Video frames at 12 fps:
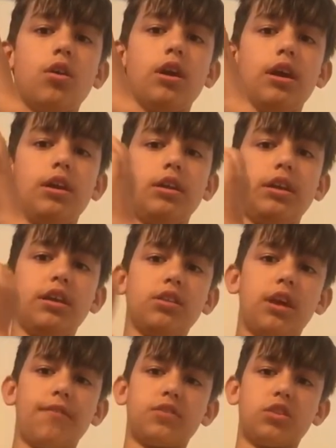and he
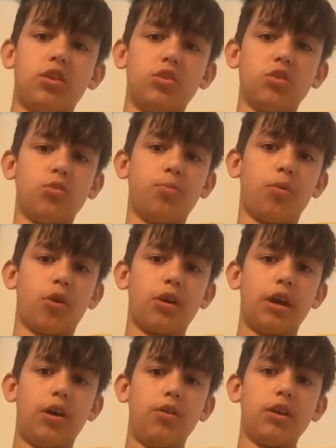left the little part
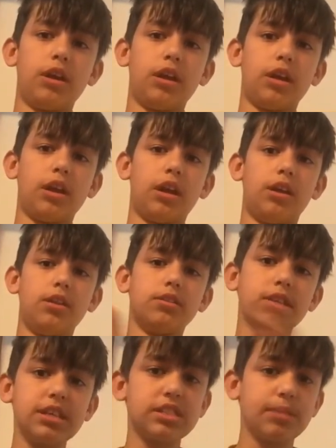out, and at
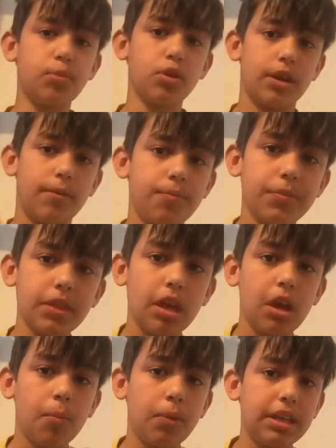least he put it.
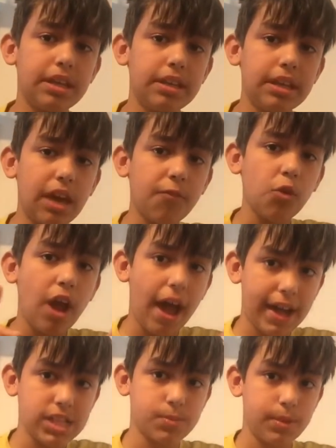But he never
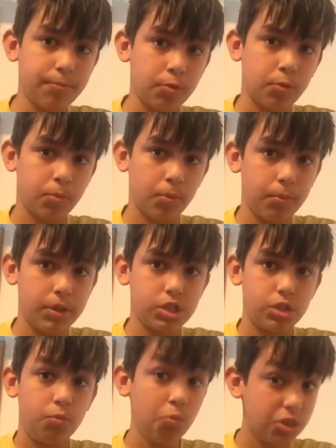asked me for
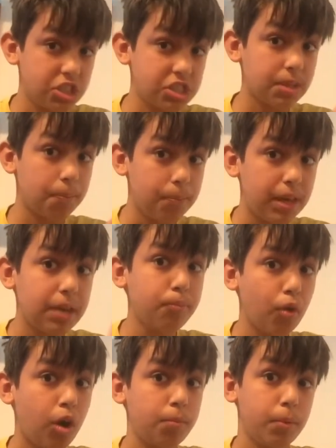permission, which is a big
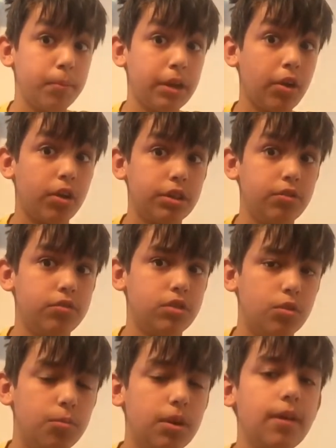problem here on
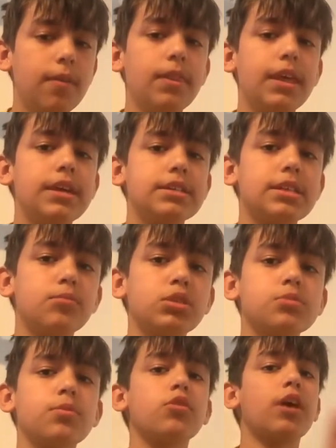YouTube.
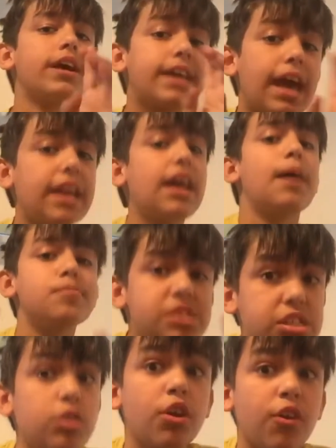as brother, again, I'm
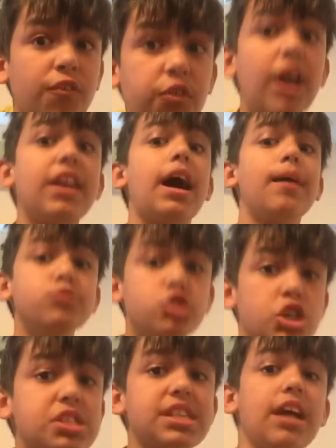still your friend. I'm
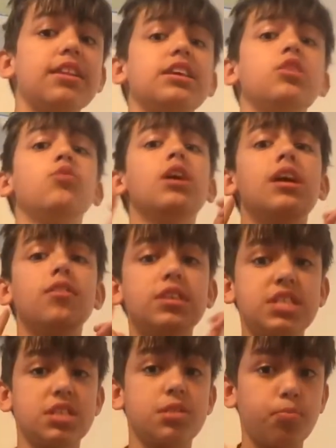just telling you,
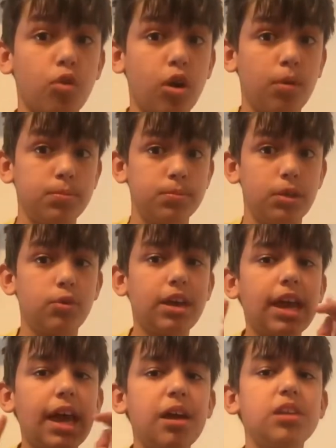this is a problem. You
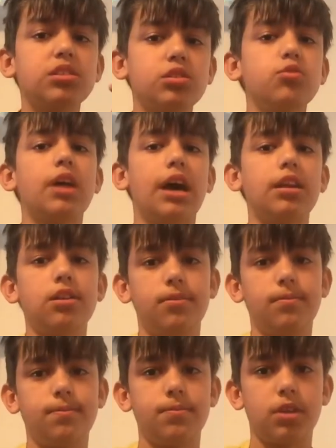can't do that,
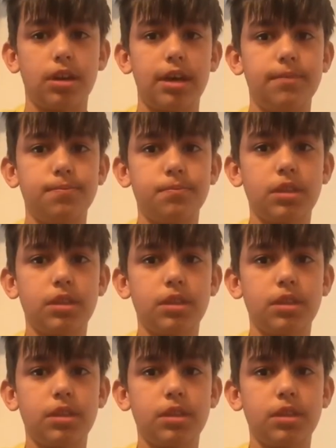okay?